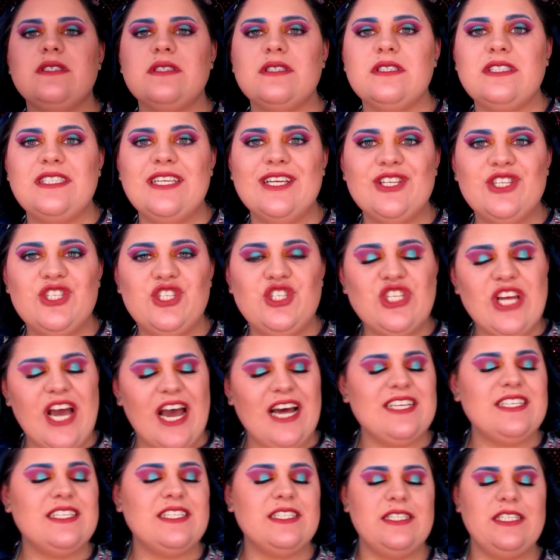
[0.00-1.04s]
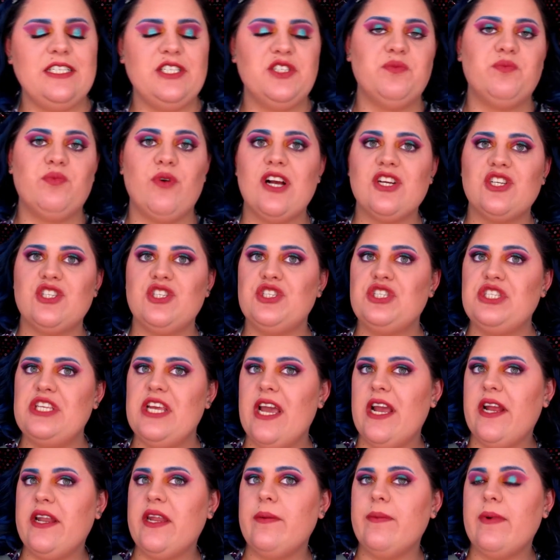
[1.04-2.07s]
suggest these brushes to
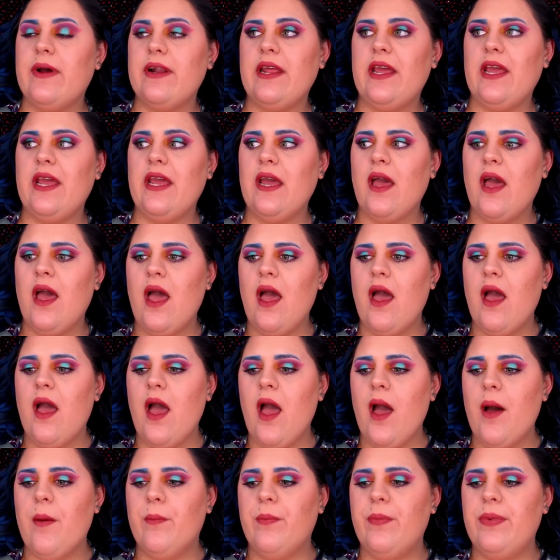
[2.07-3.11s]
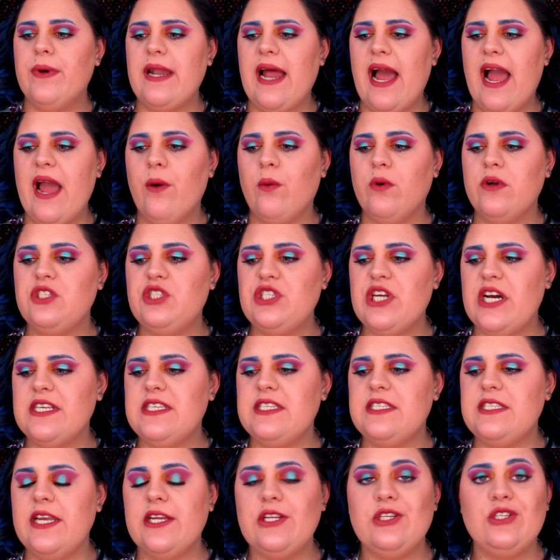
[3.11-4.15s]
anybody, but I would
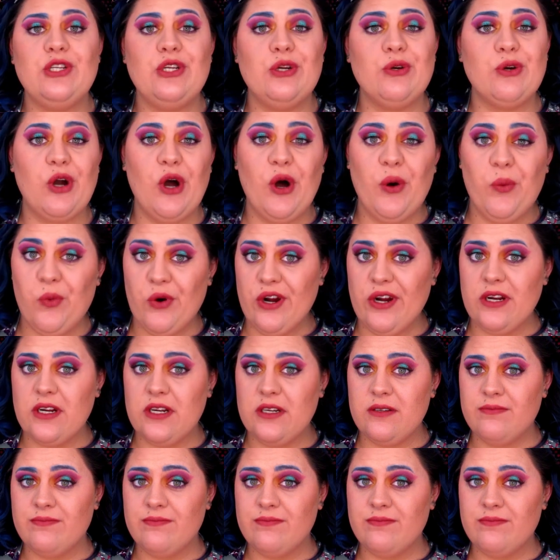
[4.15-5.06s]
just say do your homework.